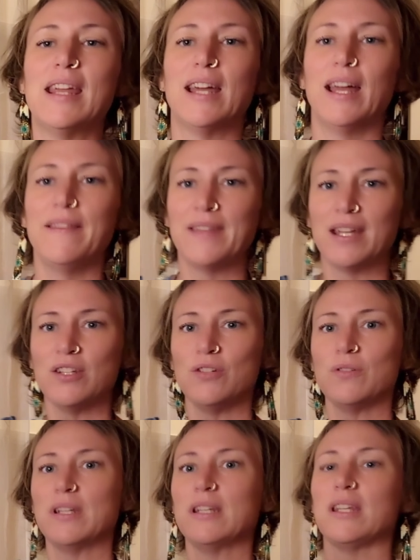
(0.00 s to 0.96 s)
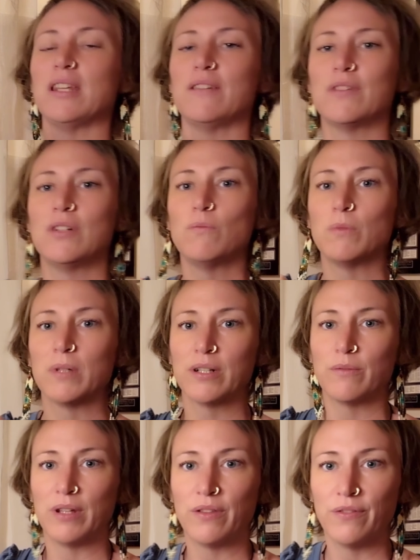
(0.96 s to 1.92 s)
And then you can even
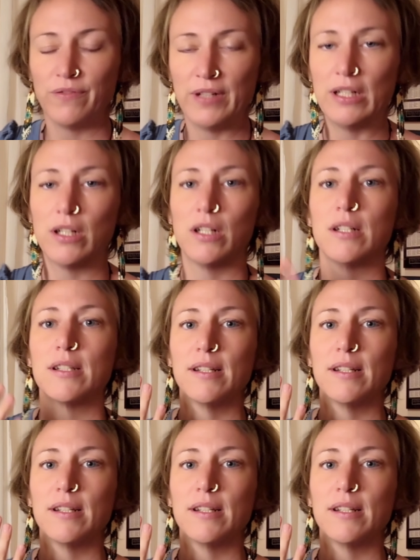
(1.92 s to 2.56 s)
work with fingers,